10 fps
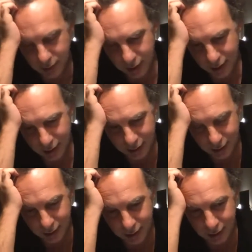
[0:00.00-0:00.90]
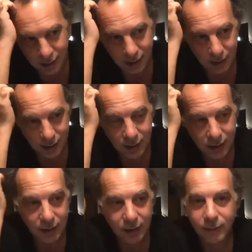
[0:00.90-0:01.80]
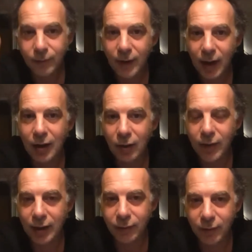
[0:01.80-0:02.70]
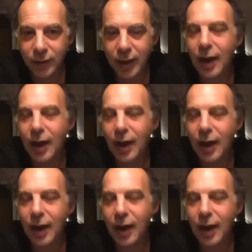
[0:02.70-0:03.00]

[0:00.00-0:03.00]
I love California.